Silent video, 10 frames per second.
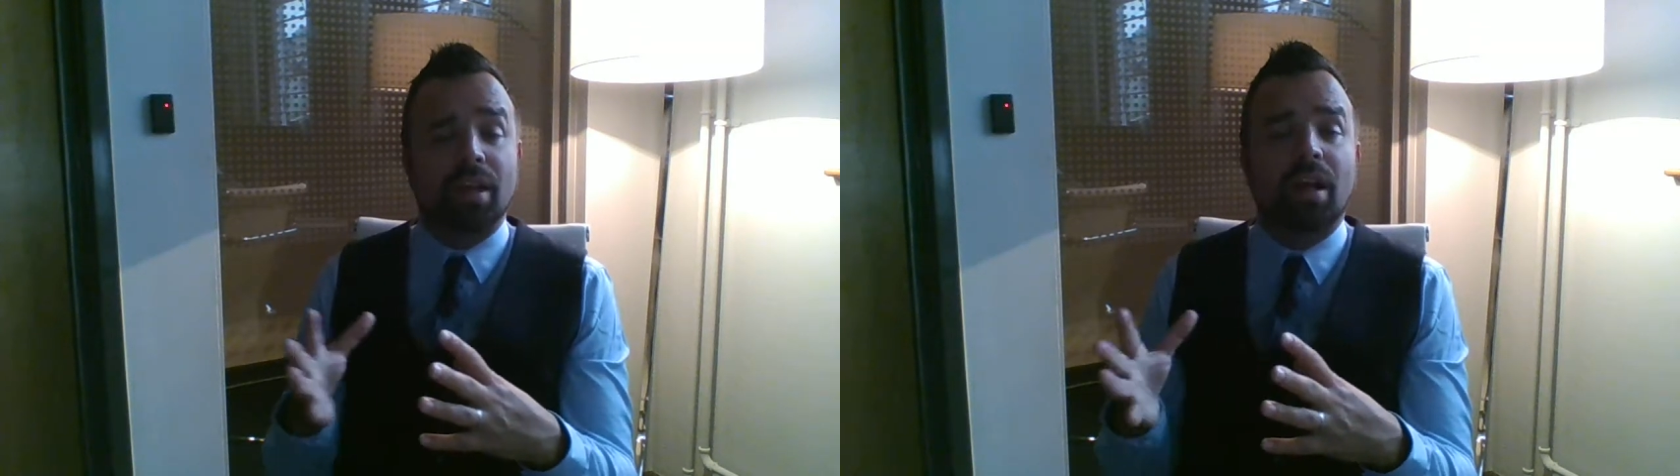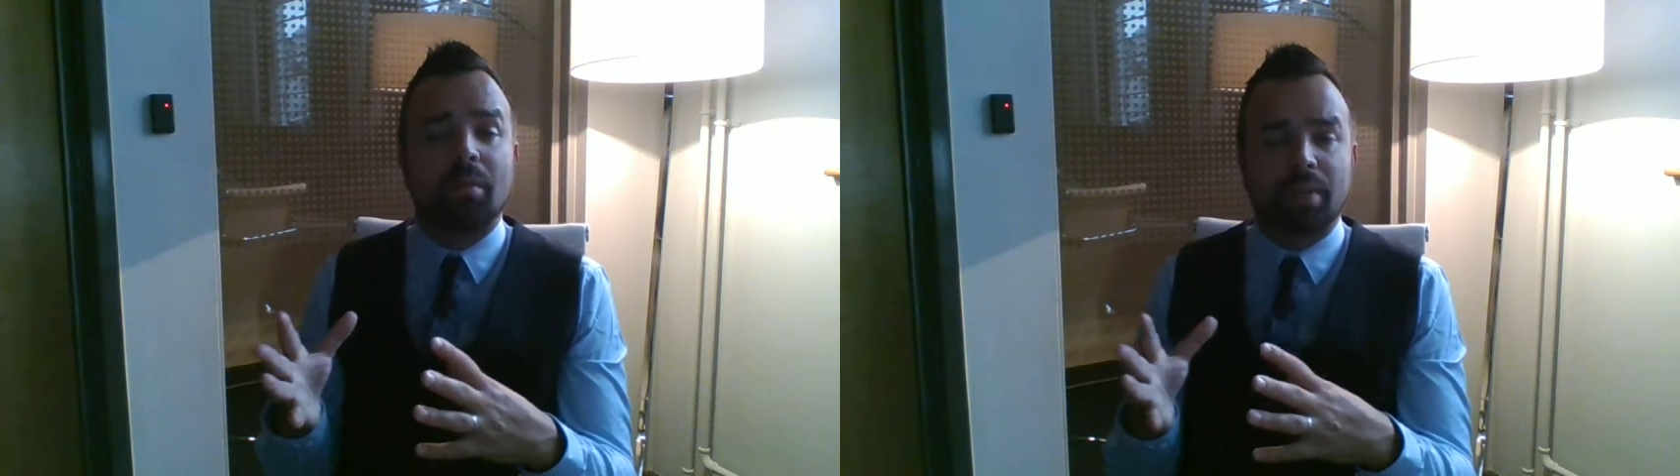
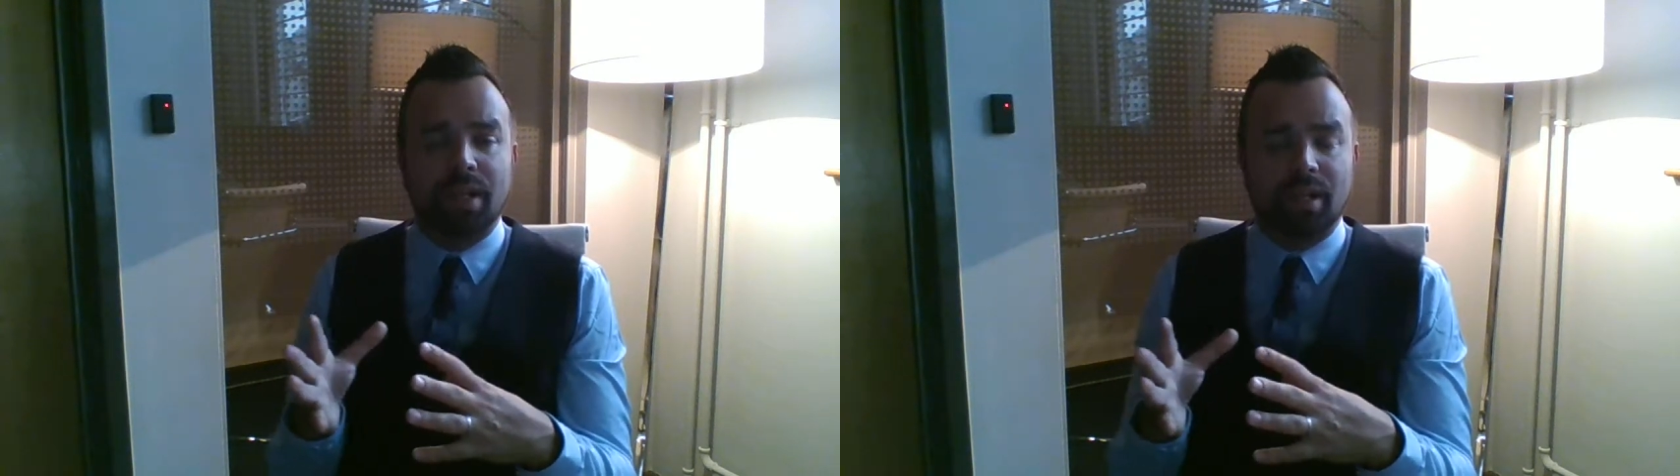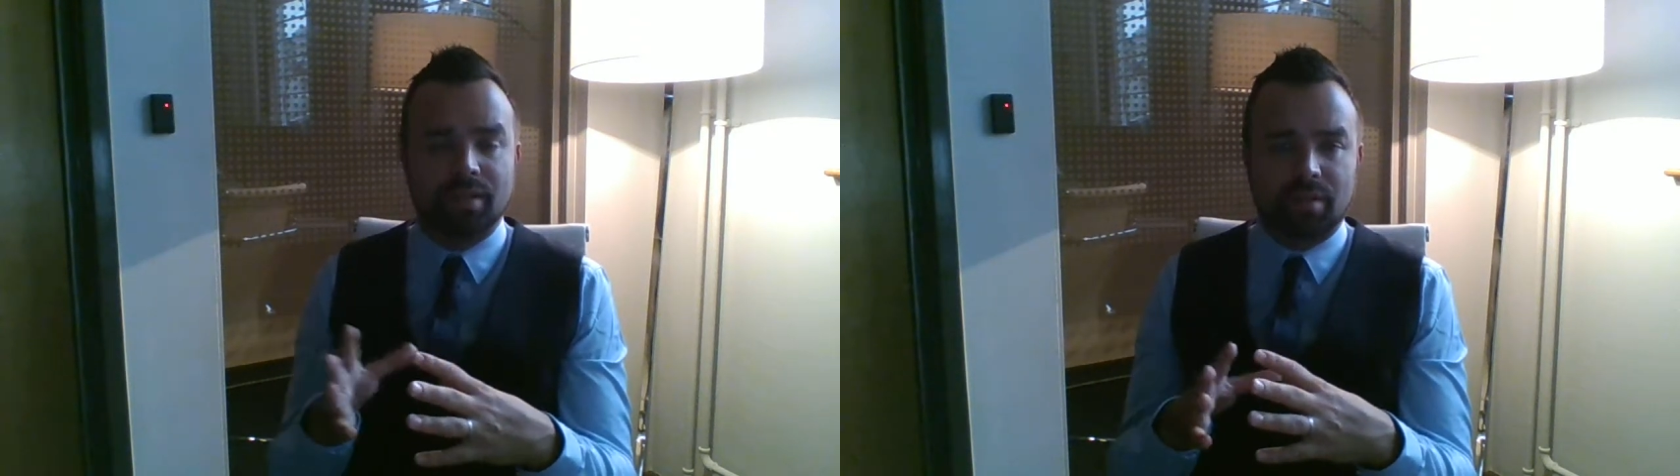the
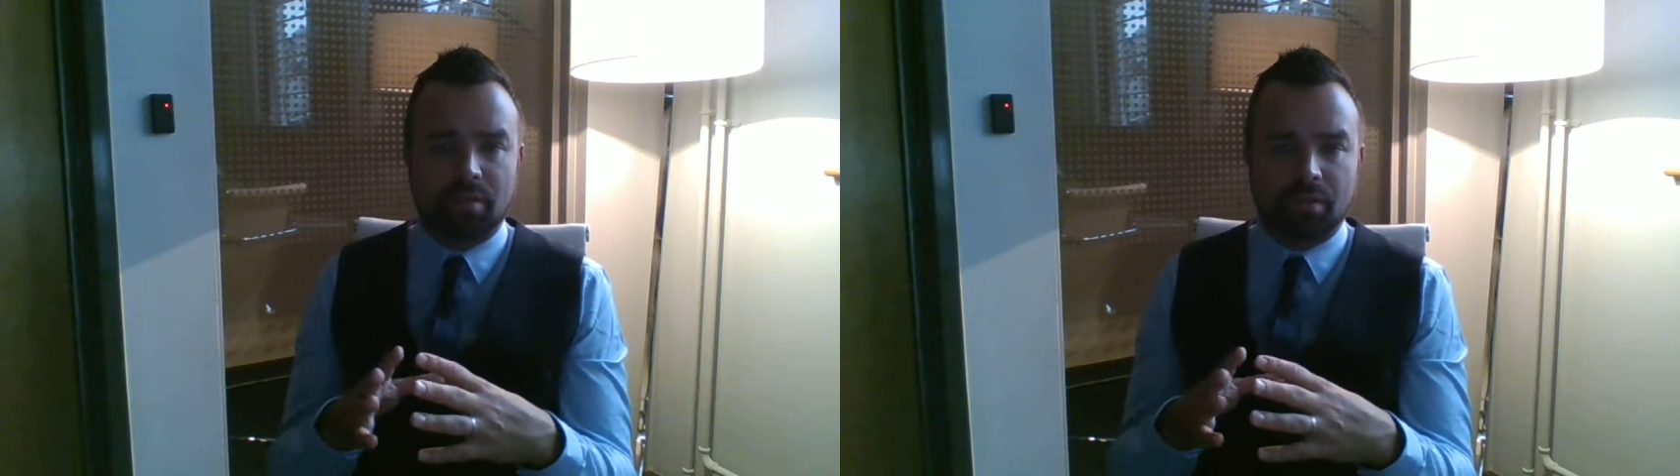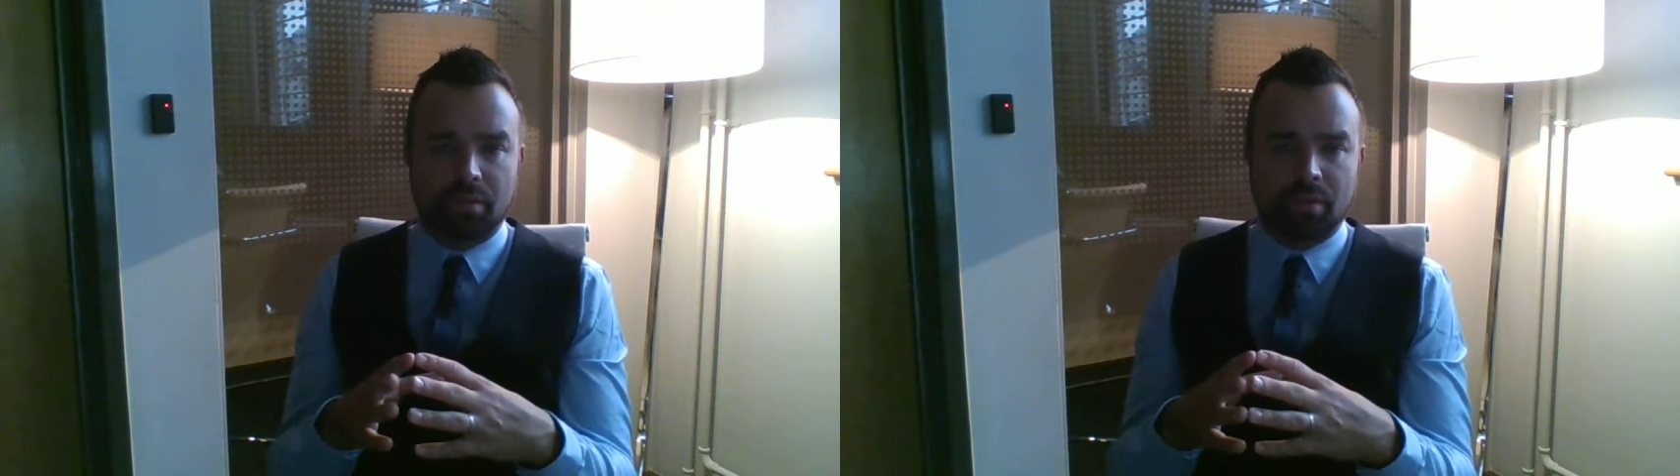company has
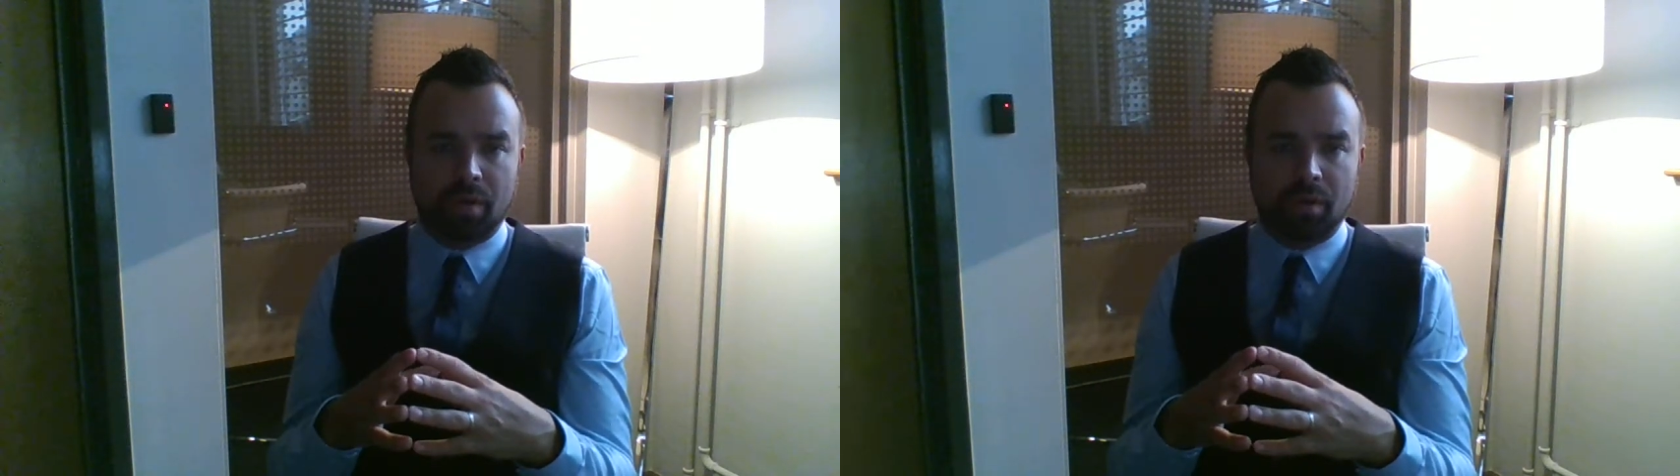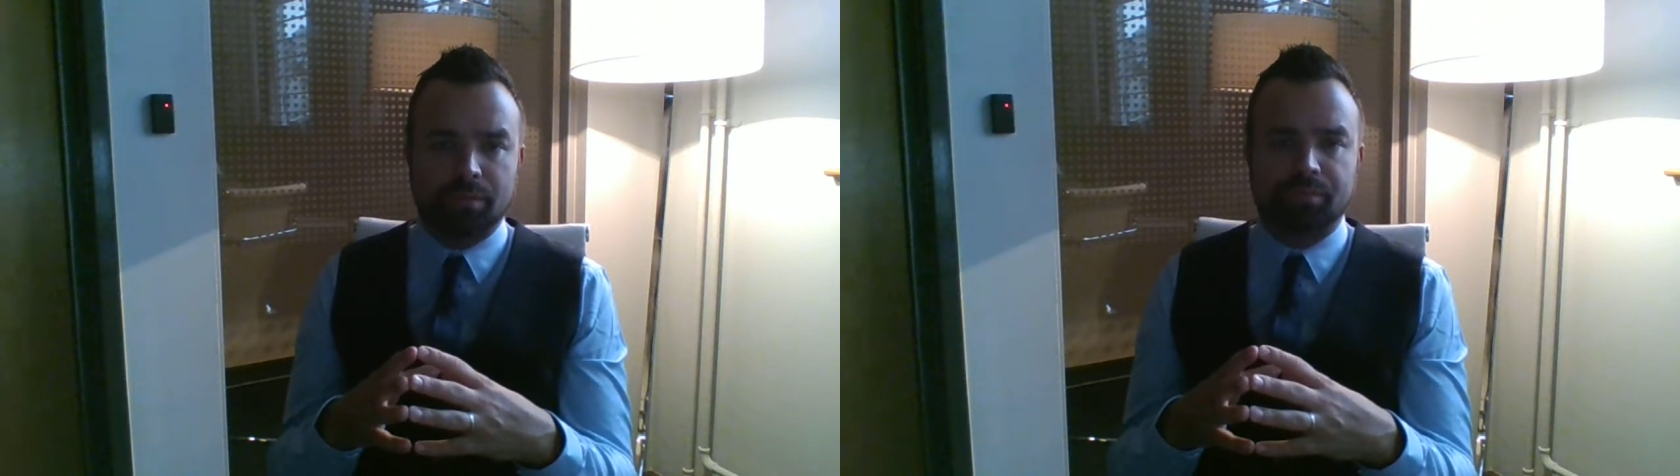gone through.